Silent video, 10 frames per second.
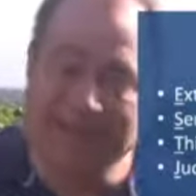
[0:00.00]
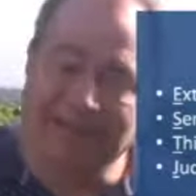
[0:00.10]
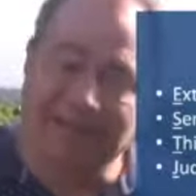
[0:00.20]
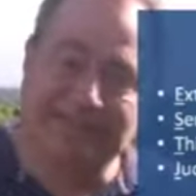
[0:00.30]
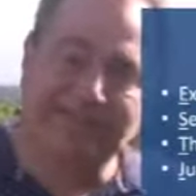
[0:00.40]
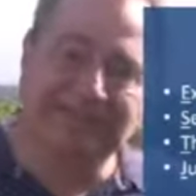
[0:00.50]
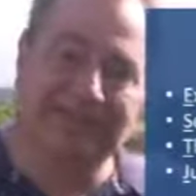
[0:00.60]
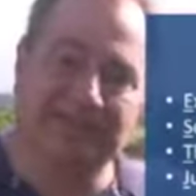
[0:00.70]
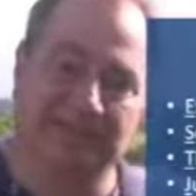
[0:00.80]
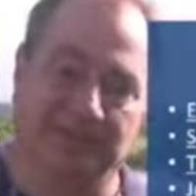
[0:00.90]
Let's get
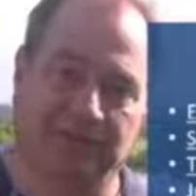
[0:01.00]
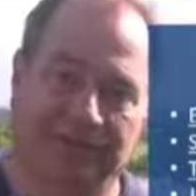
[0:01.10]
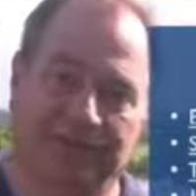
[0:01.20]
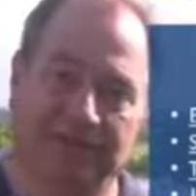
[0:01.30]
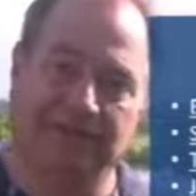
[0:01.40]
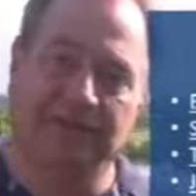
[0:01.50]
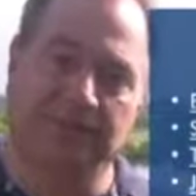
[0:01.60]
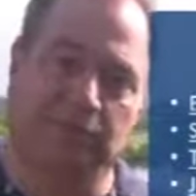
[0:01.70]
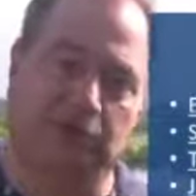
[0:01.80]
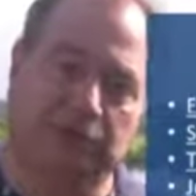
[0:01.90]
into the
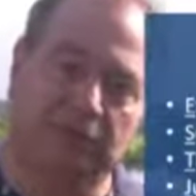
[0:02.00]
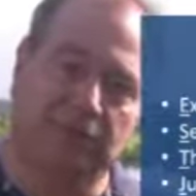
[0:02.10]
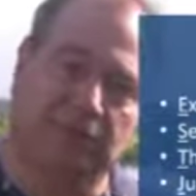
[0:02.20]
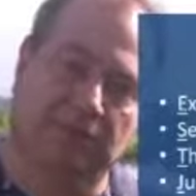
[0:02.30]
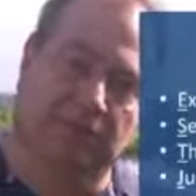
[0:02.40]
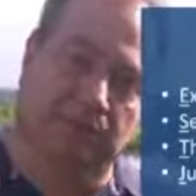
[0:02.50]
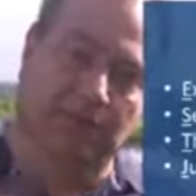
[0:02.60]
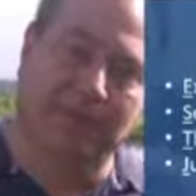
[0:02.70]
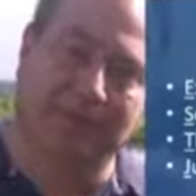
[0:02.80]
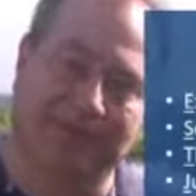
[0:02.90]
most
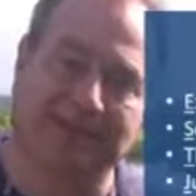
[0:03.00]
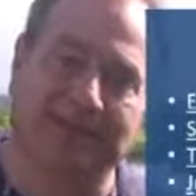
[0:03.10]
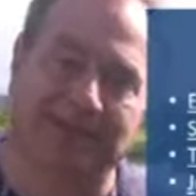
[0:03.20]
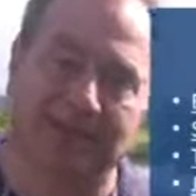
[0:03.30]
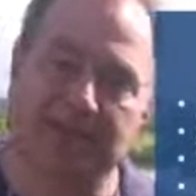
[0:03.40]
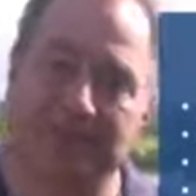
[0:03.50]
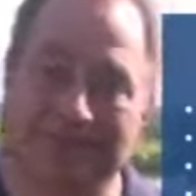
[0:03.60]
prominent types we